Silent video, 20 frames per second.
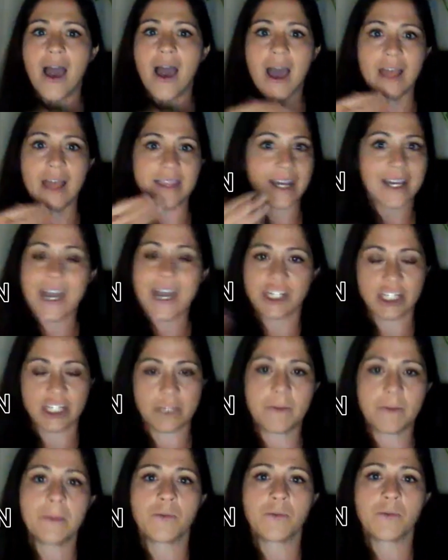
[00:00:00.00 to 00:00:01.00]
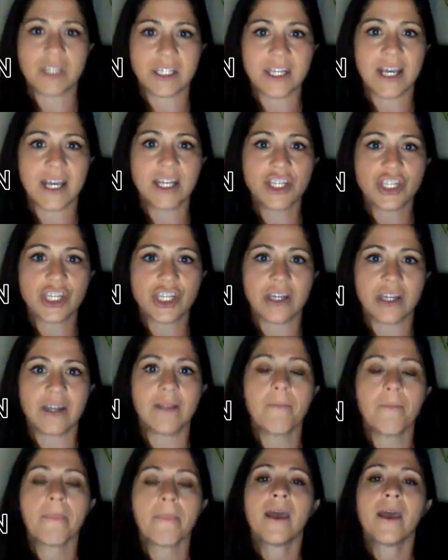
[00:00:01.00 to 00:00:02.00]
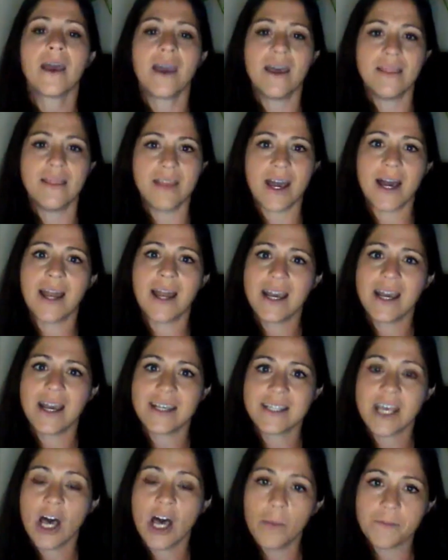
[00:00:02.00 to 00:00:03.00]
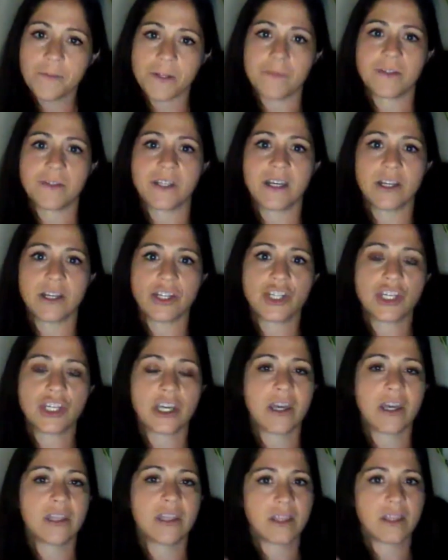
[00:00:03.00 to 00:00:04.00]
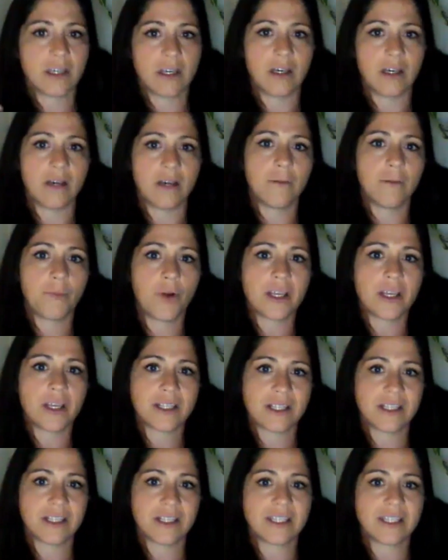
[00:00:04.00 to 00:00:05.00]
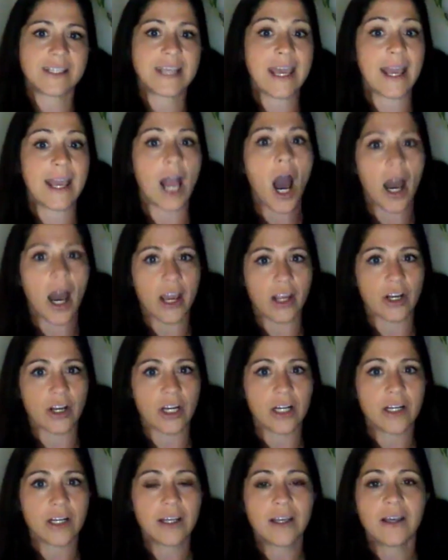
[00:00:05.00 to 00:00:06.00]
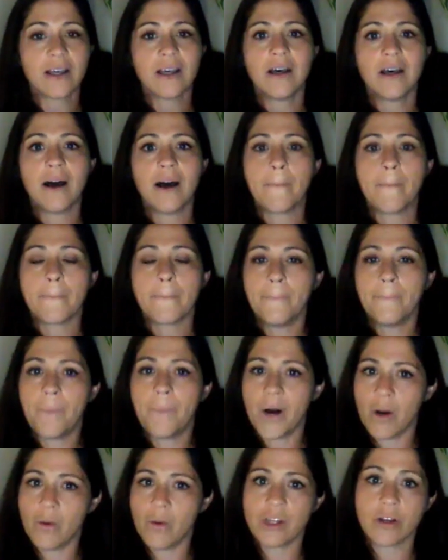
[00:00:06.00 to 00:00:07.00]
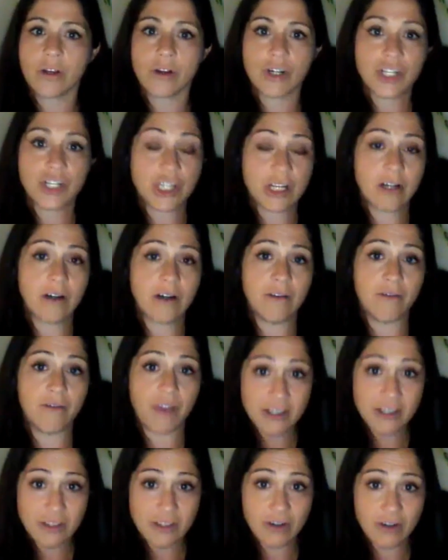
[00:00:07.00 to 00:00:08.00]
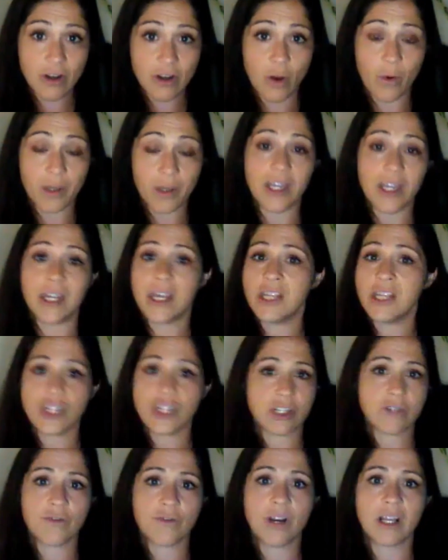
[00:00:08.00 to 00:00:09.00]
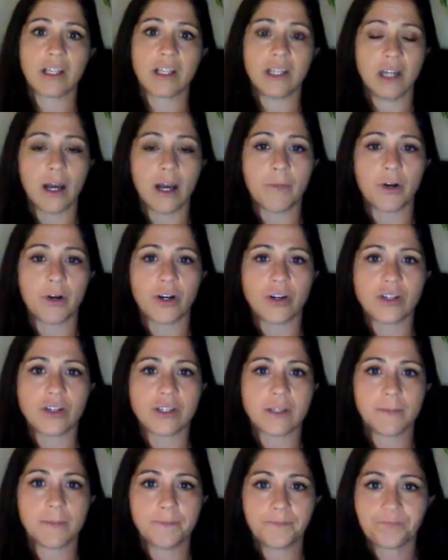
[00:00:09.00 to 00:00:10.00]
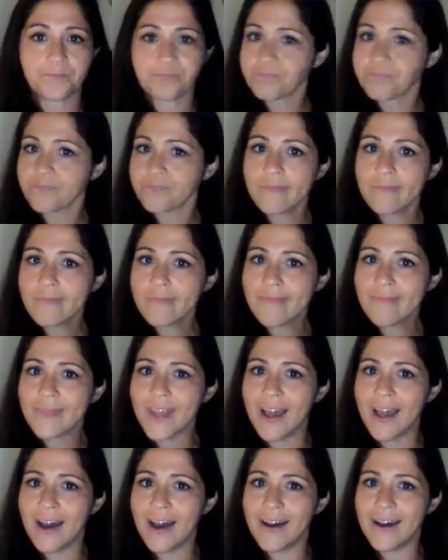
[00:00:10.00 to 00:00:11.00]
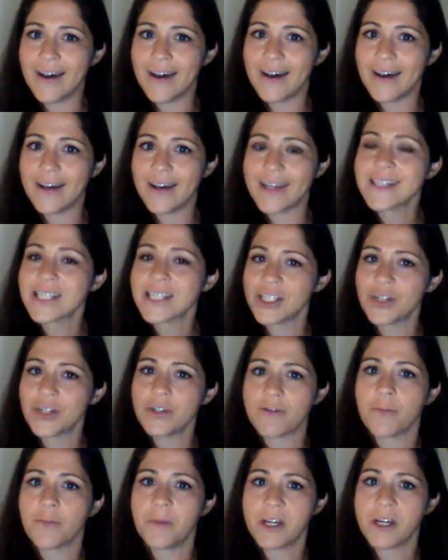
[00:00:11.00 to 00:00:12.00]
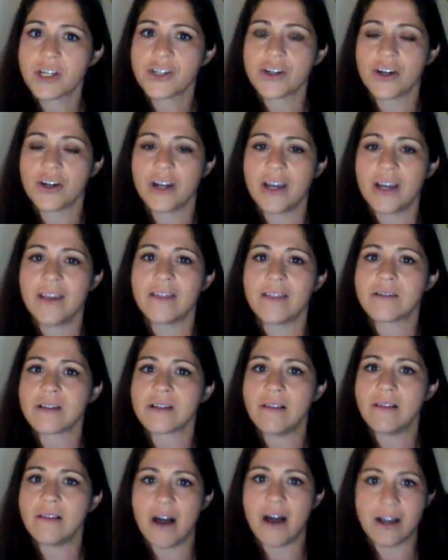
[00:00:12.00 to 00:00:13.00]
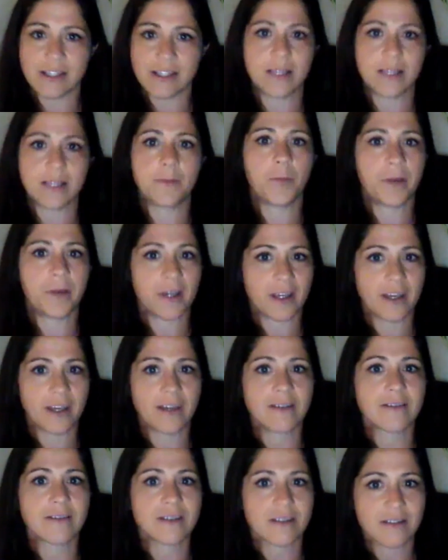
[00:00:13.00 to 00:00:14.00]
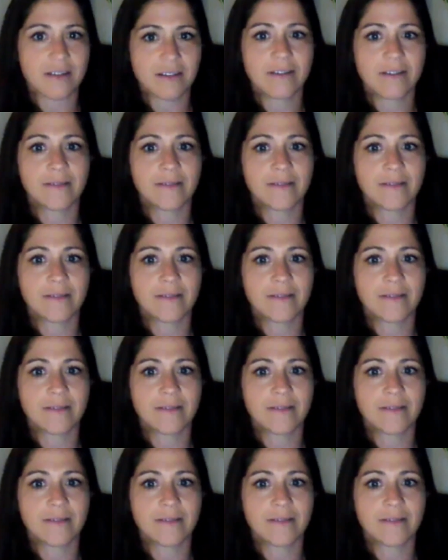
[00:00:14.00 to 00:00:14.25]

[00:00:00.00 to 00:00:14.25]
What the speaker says: And that catches people's attention, and that has helped substantiate the prices staying higher. But when you're a sheer investor going in and just running the numbers, it's a little different picture, and there's a lot slimmer pickings.